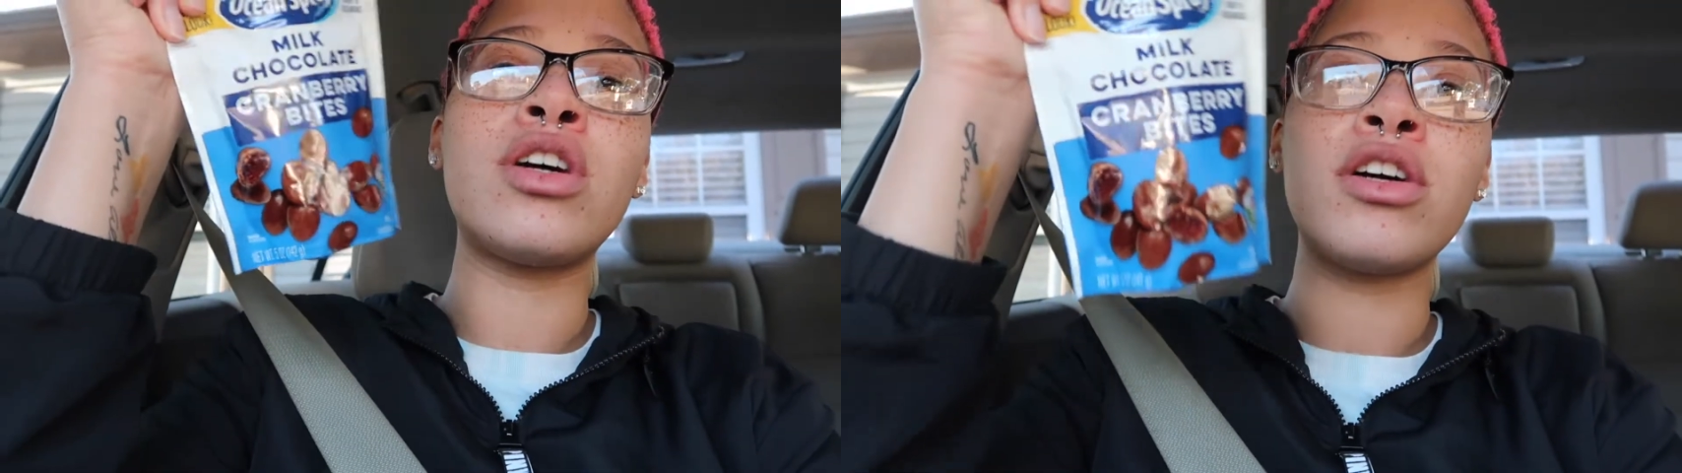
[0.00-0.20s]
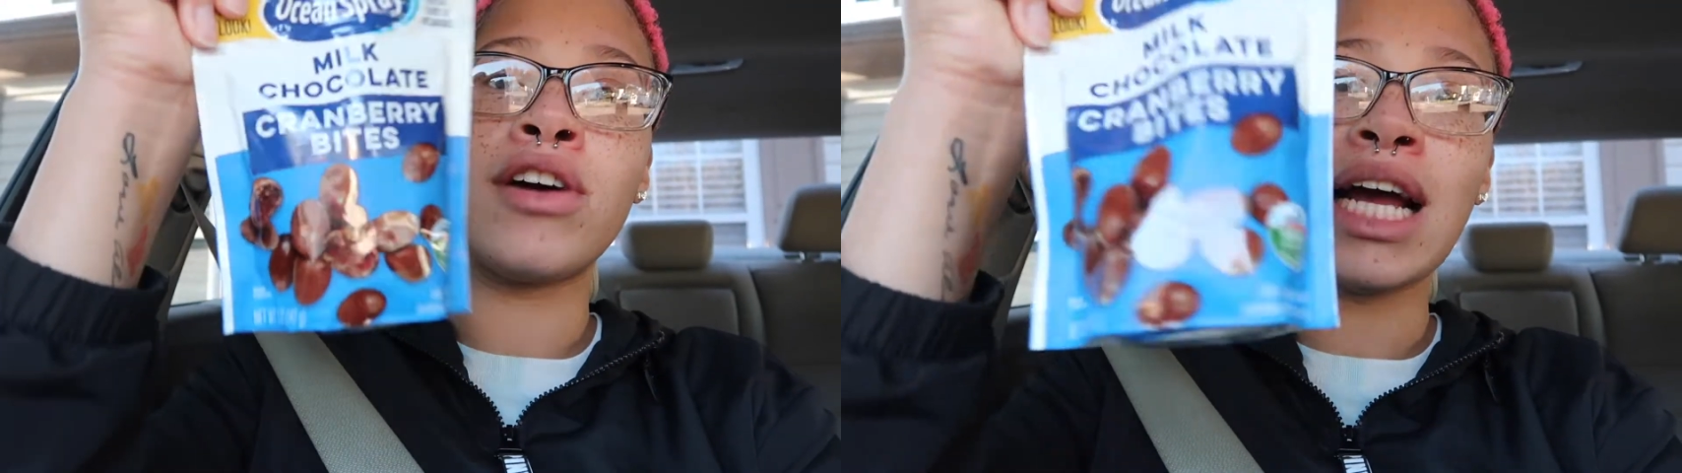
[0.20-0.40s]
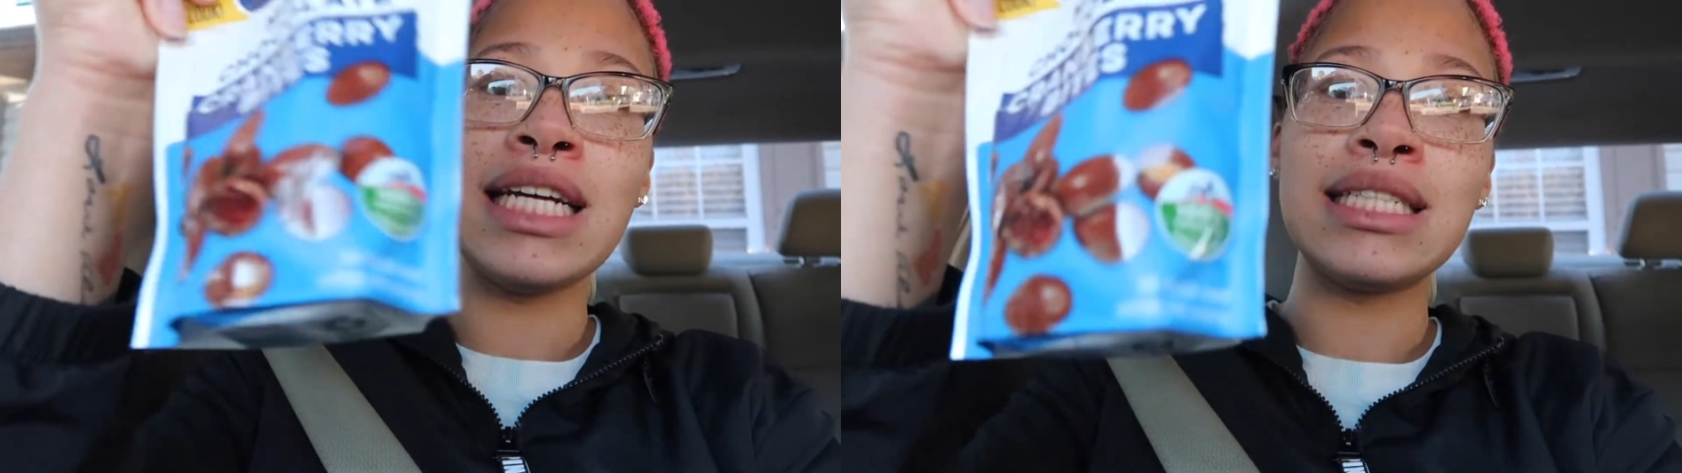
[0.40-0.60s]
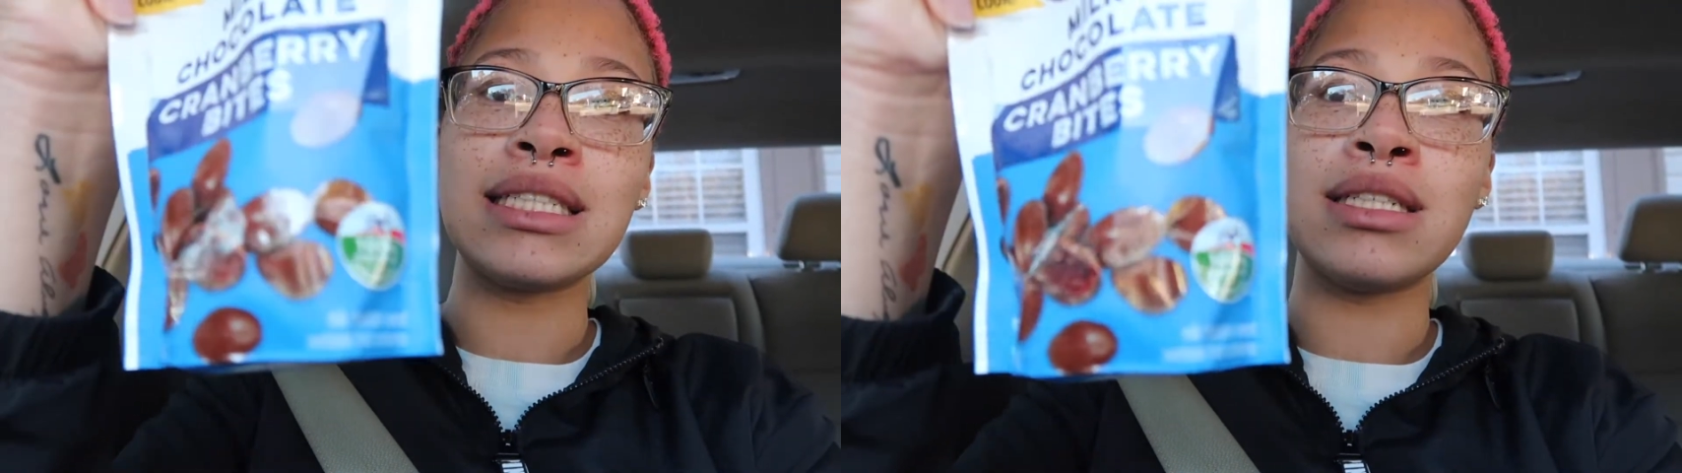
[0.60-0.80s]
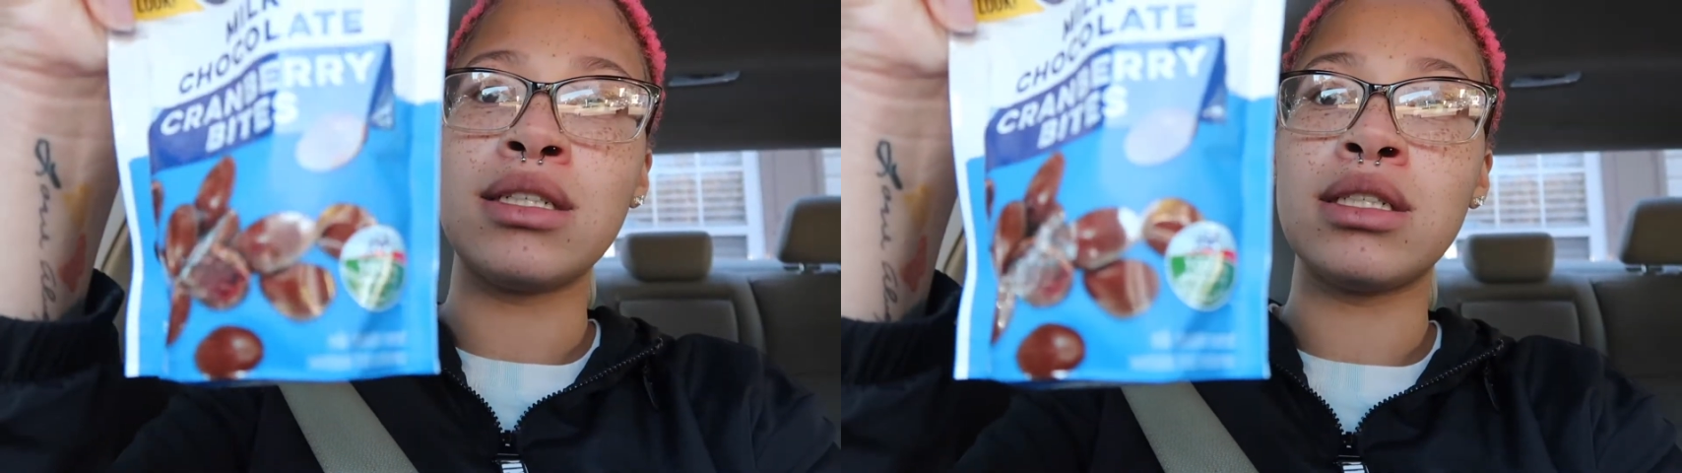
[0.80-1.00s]

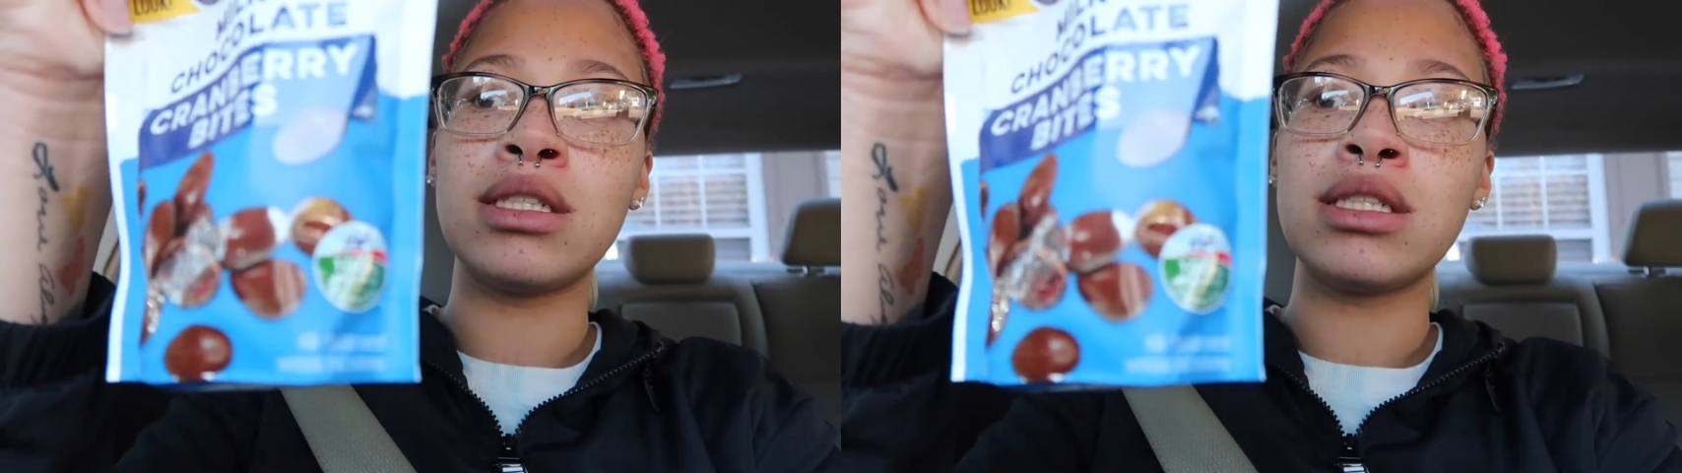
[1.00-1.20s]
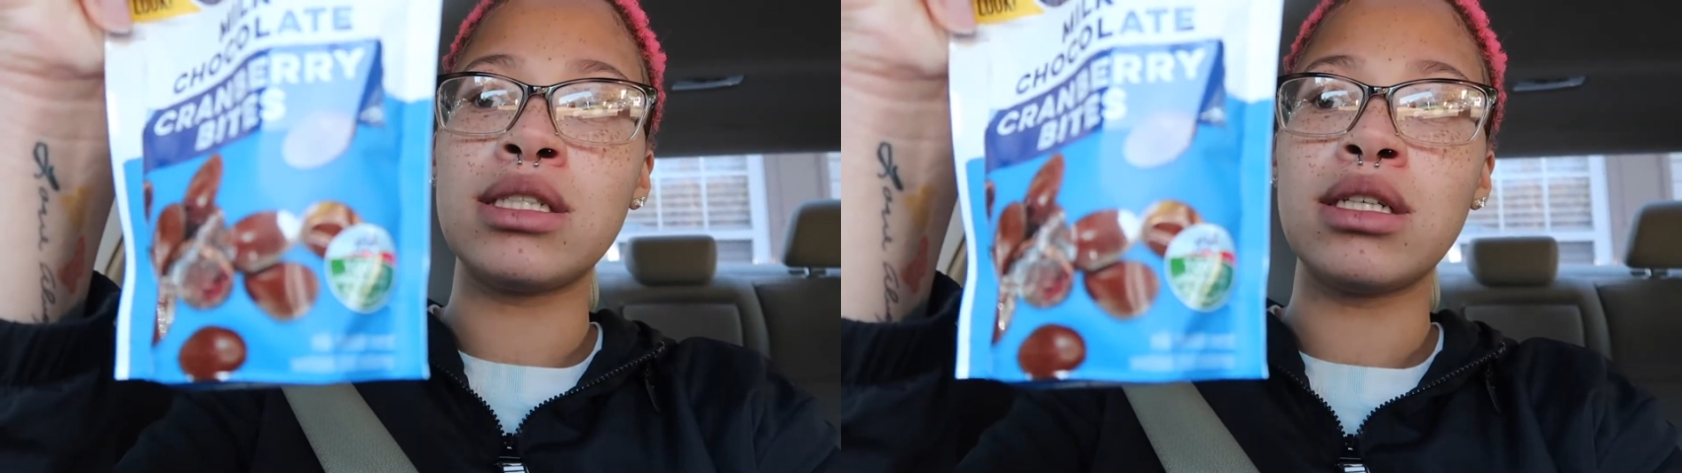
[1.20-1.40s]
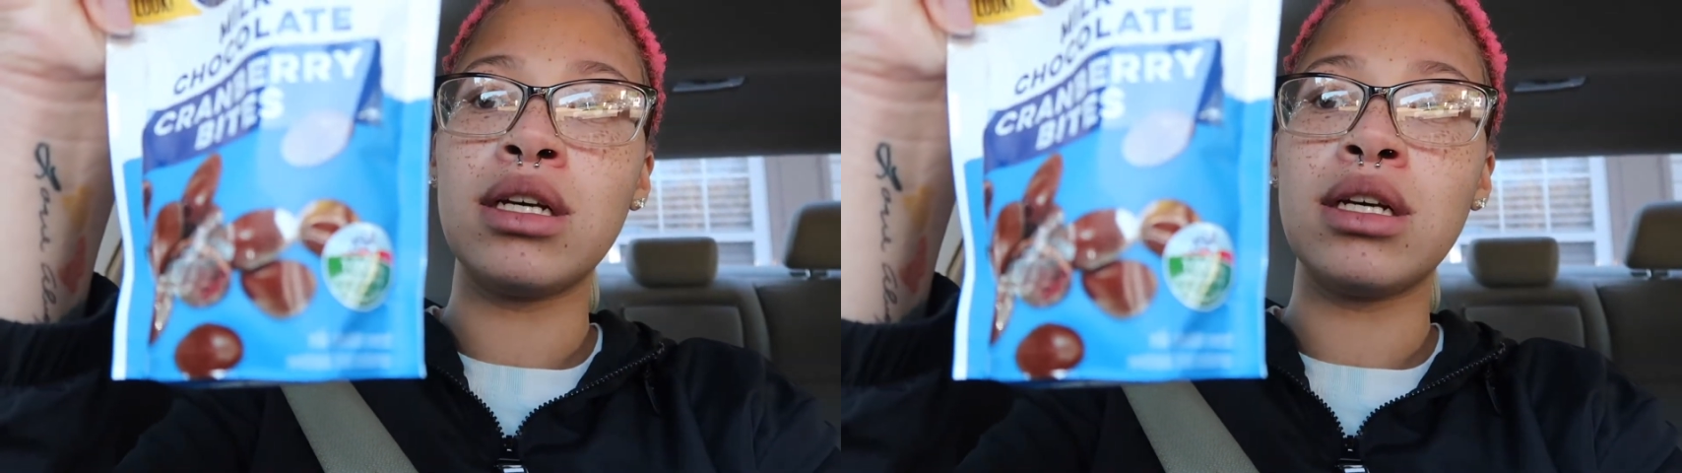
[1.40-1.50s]
craisins.